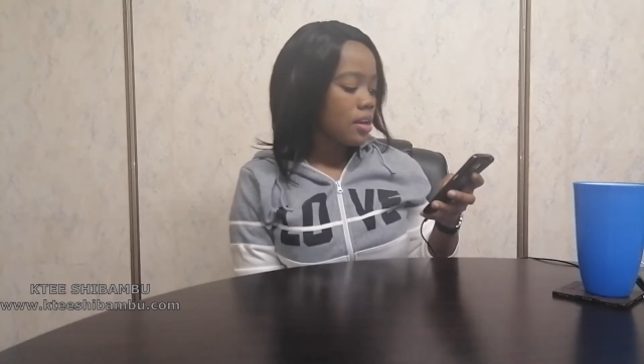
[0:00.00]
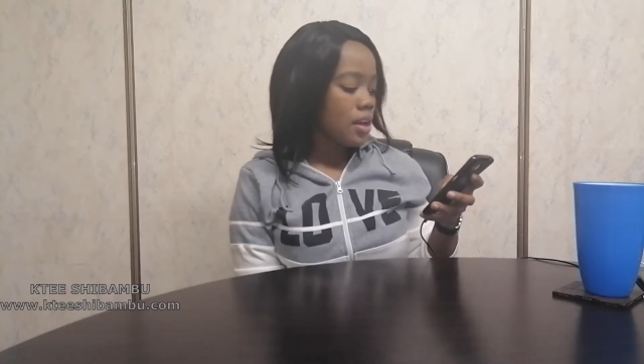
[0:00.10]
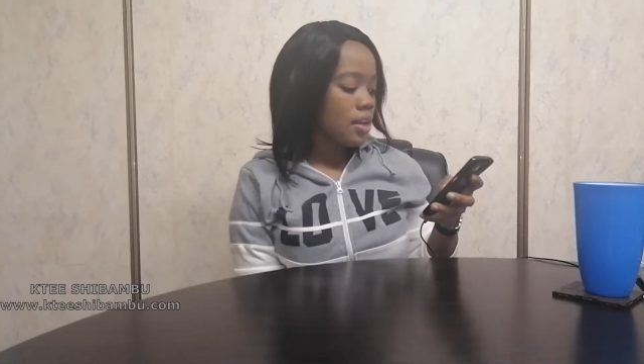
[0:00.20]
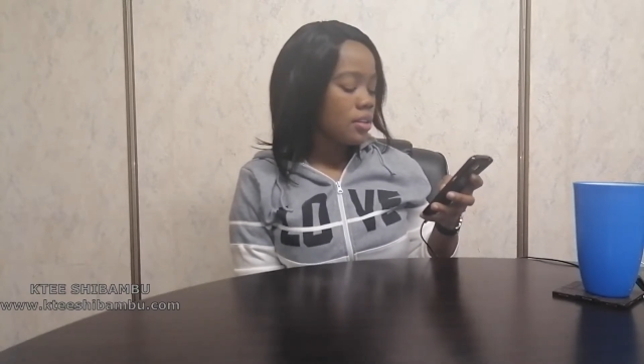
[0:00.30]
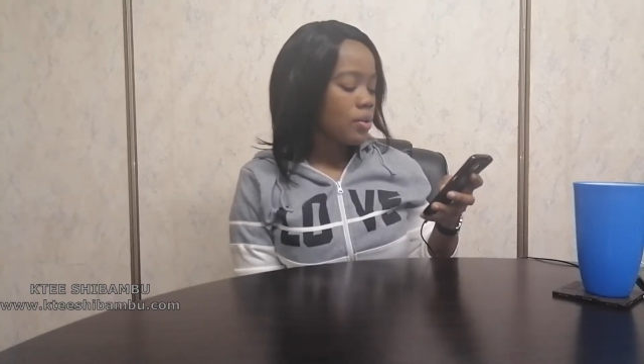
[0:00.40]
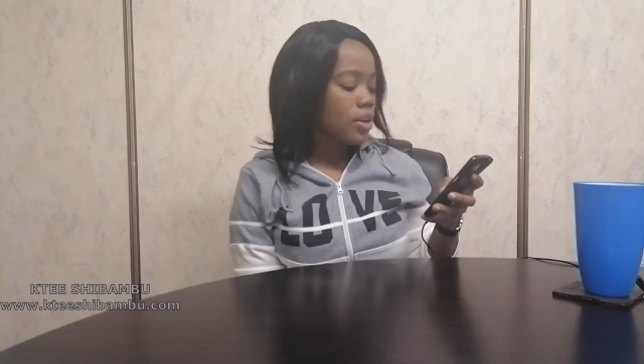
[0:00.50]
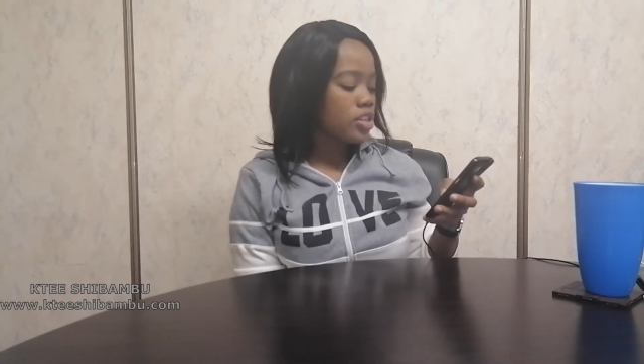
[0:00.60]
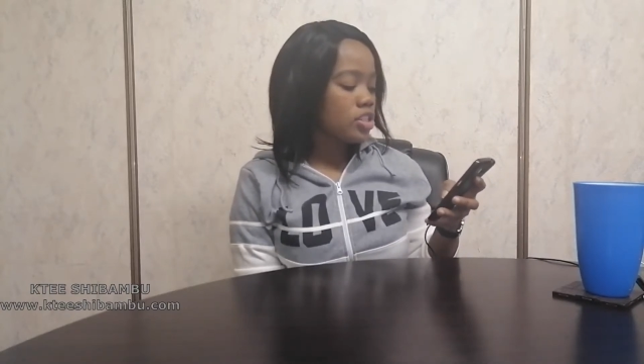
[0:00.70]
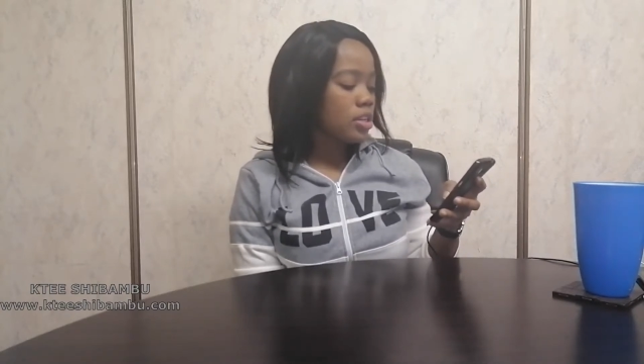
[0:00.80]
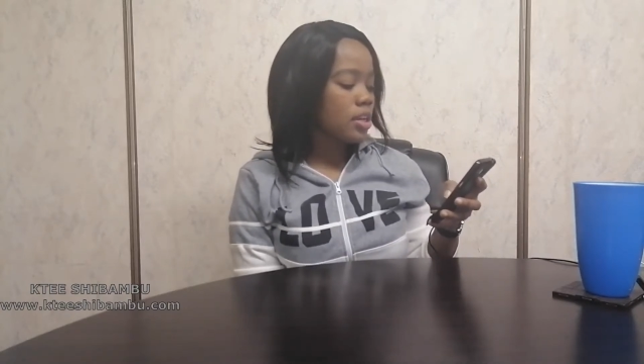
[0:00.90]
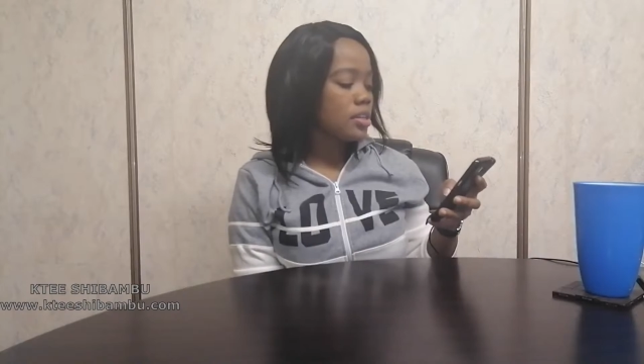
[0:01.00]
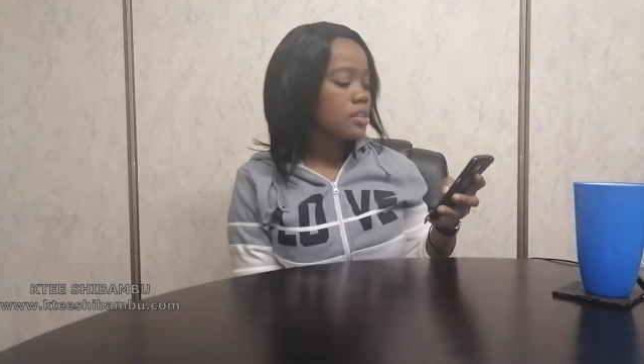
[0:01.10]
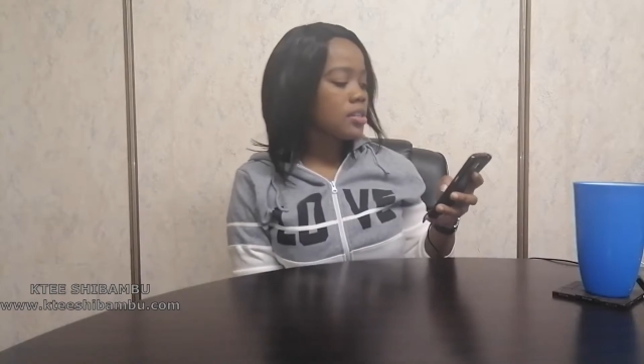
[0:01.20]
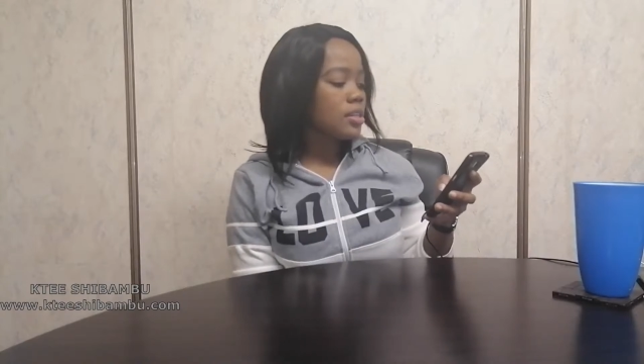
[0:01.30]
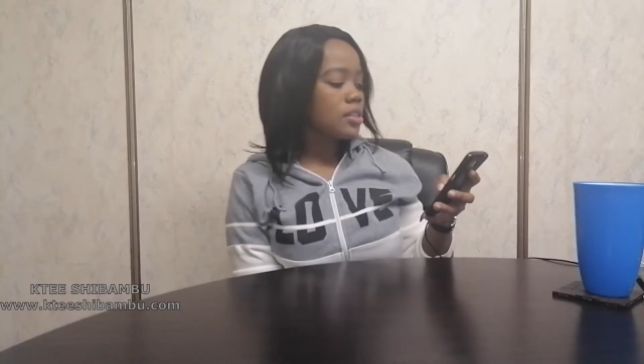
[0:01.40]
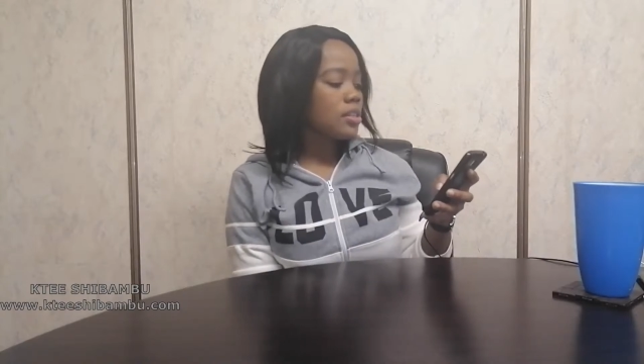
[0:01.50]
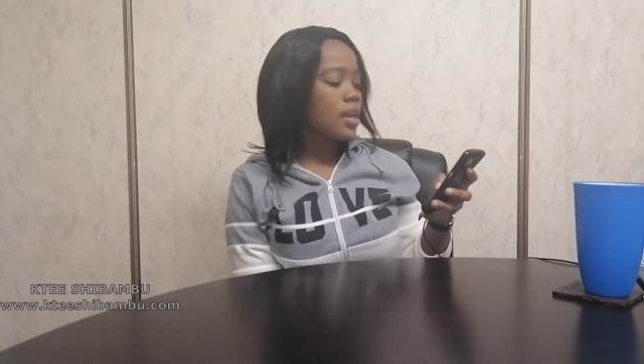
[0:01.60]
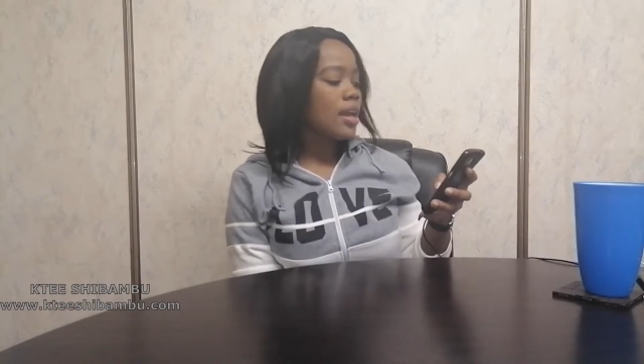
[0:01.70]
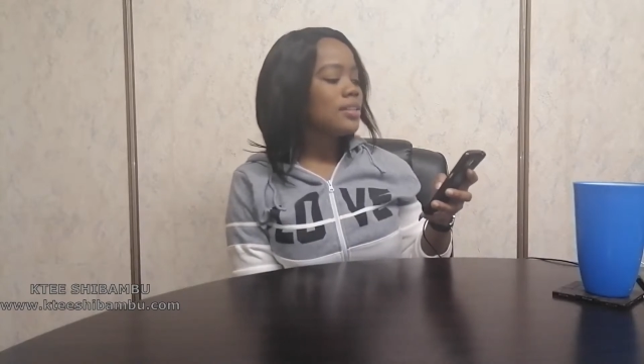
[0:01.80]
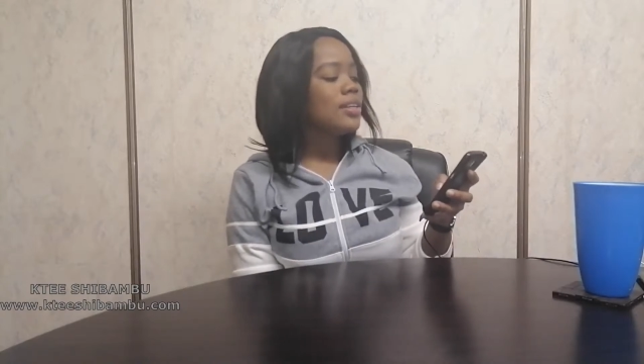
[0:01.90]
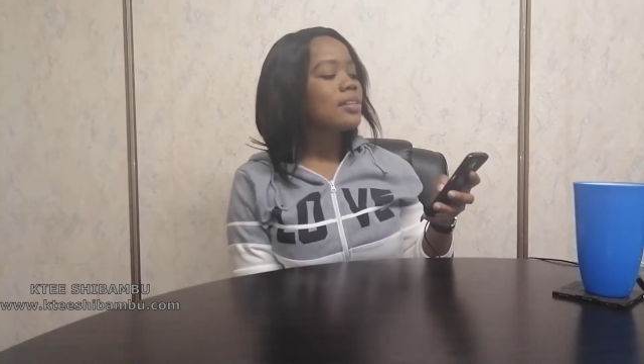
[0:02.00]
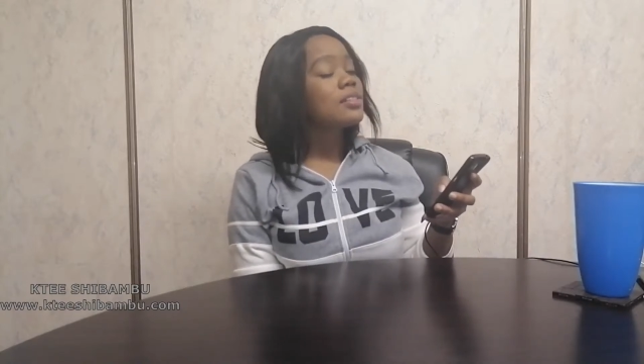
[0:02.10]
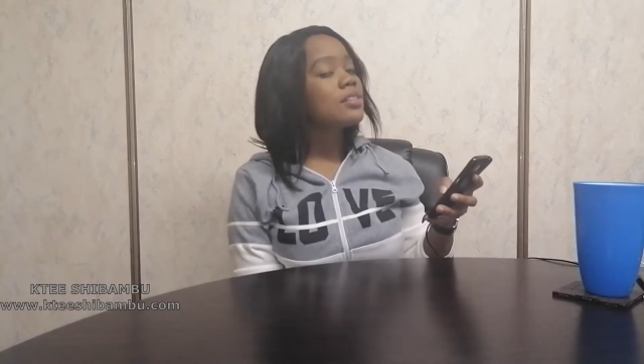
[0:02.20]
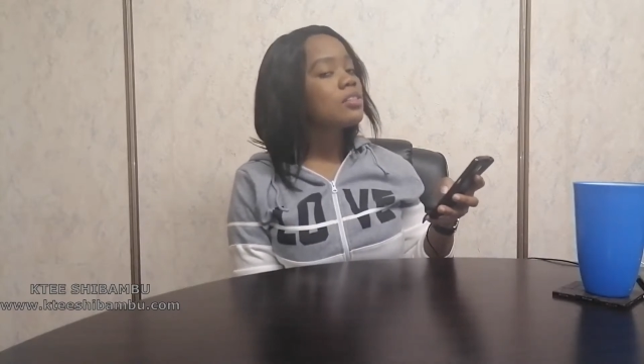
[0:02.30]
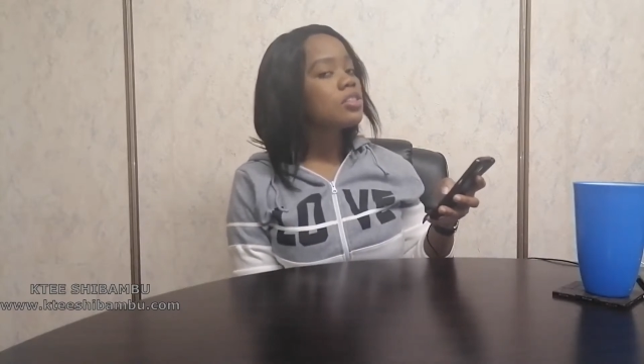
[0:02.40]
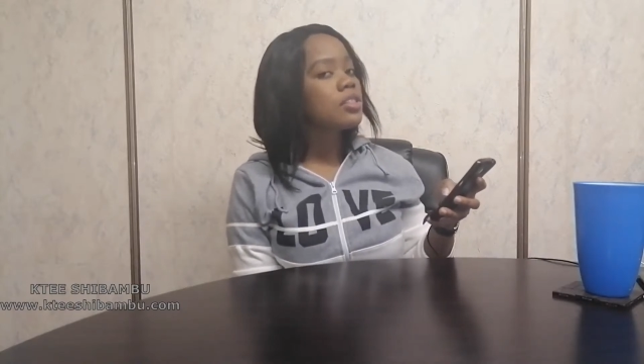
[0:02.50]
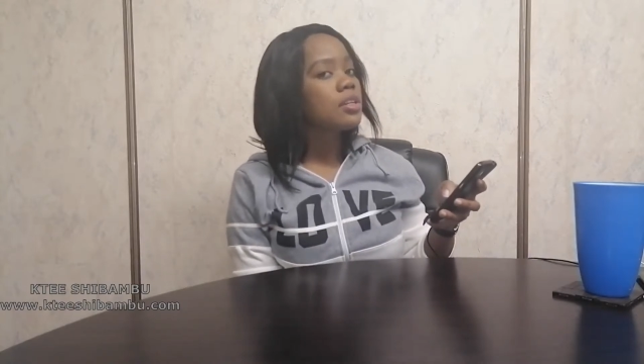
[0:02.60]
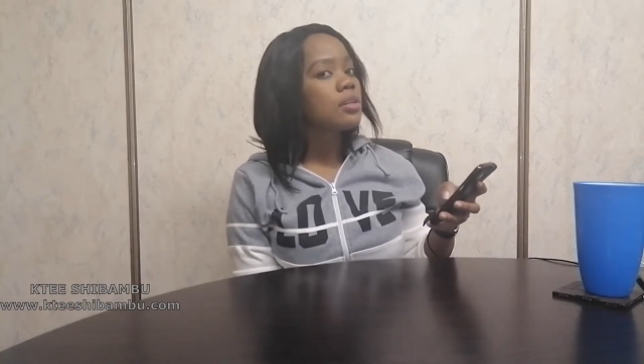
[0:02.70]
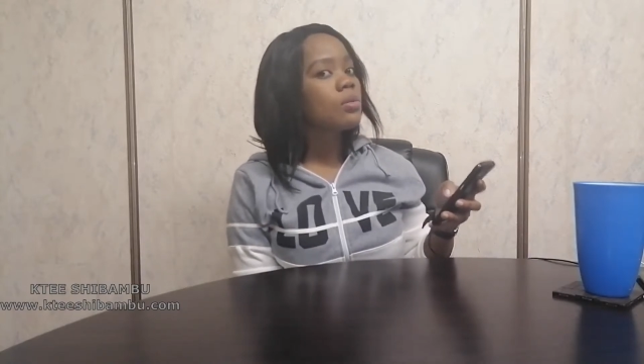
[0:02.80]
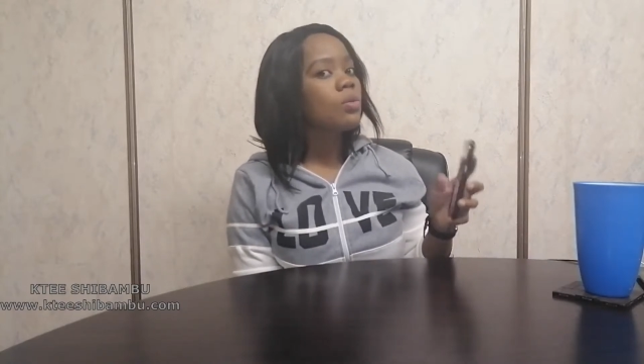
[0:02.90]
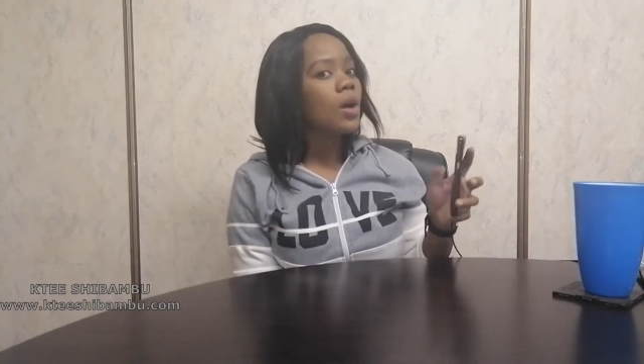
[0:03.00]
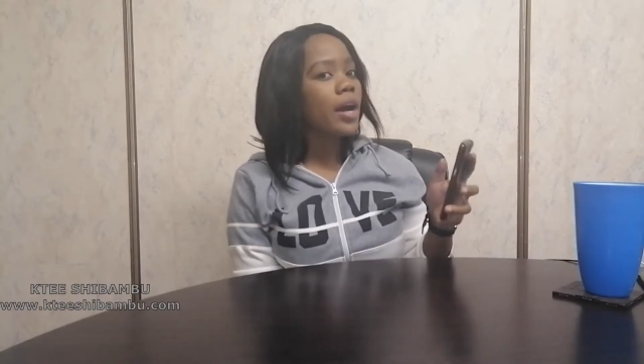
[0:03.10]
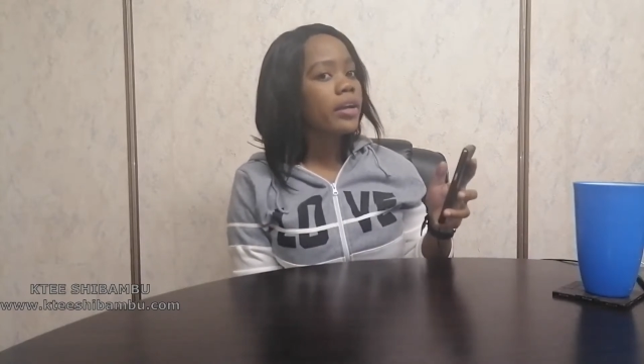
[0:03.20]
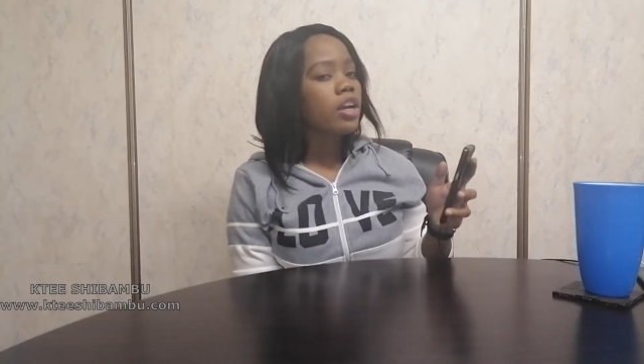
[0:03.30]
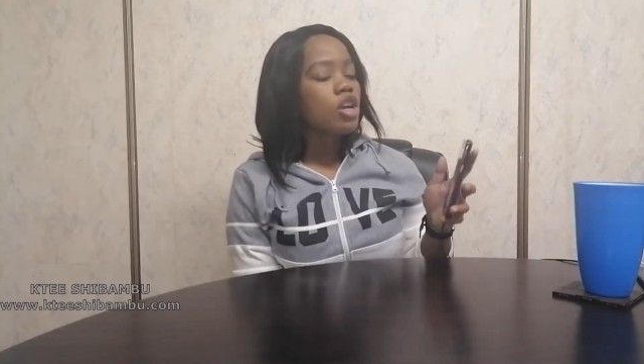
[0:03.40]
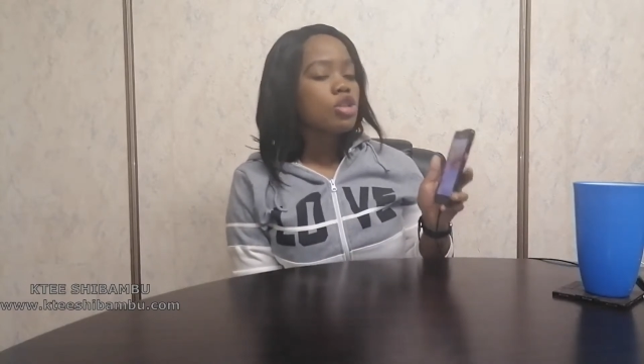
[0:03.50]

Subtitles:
Yeah, the question is 30 and yet still single, why?